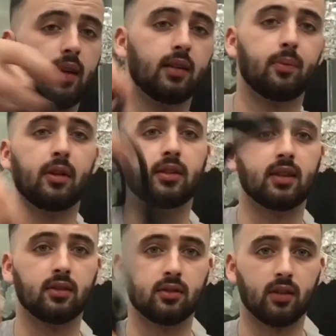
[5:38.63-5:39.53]
And a pair of
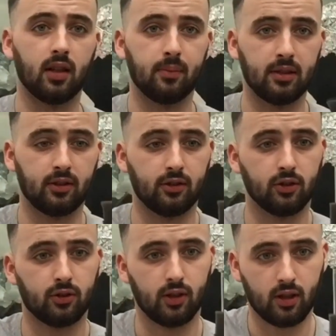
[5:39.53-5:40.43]
scissors, and basically you're
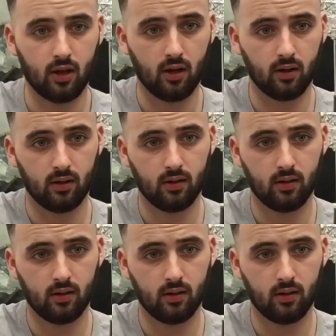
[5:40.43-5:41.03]
just going to cut